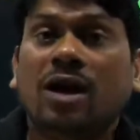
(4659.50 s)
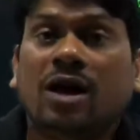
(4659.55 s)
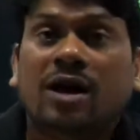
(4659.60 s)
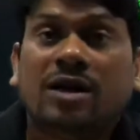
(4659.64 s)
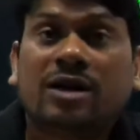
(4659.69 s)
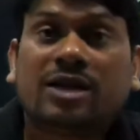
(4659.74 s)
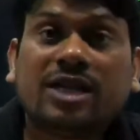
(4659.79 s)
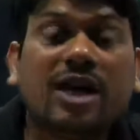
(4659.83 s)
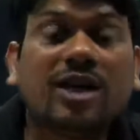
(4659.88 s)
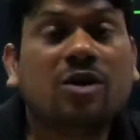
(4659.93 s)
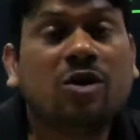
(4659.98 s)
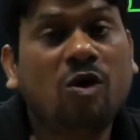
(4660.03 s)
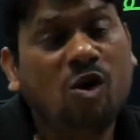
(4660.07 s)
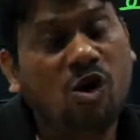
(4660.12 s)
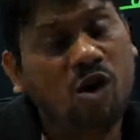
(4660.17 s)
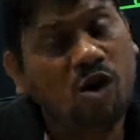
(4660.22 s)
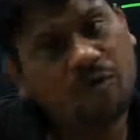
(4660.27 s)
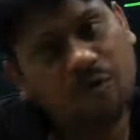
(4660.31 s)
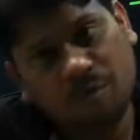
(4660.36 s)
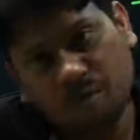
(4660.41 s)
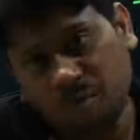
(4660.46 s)
turn
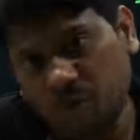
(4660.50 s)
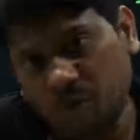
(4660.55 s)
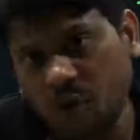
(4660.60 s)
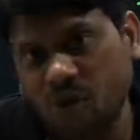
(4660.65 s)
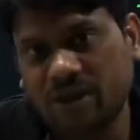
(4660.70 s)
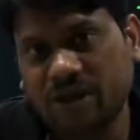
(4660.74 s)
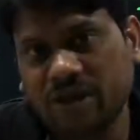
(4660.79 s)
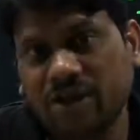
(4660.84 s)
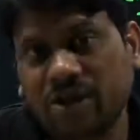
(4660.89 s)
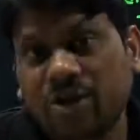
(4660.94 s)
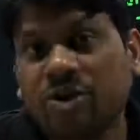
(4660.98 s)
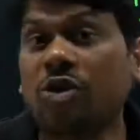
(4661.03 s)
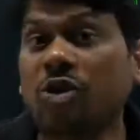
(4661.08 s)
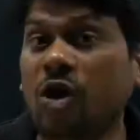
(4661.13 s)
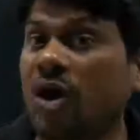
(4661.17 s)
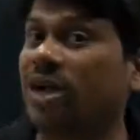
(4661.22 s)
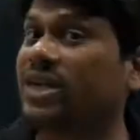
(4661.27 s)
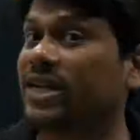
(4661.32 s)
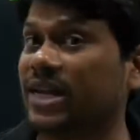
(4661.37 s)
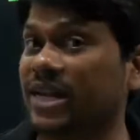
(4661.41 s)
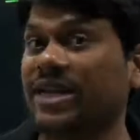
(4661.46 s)
off mode,
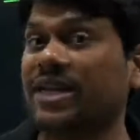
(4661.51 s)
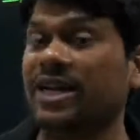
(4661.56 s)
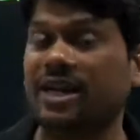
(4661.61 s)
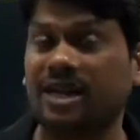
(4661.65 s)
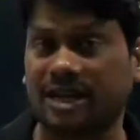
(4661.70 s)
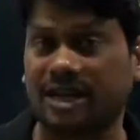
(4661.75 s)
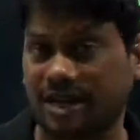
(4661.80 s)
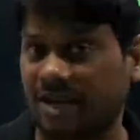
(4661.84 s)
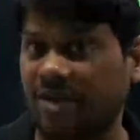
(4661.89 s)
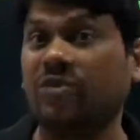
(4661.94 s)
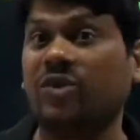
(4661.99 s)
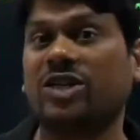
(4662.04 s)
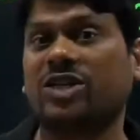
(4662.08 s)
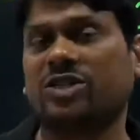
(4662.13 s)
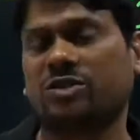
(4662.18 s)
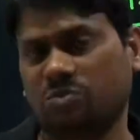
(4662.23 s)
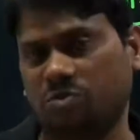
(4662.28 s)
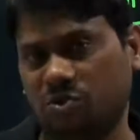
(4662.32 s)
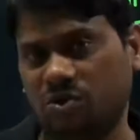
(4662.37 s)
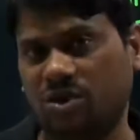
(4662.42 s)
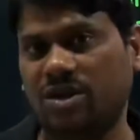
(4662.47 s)
not in reverse
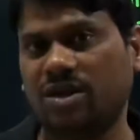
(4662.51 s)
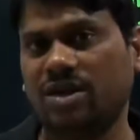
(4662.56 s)
mode.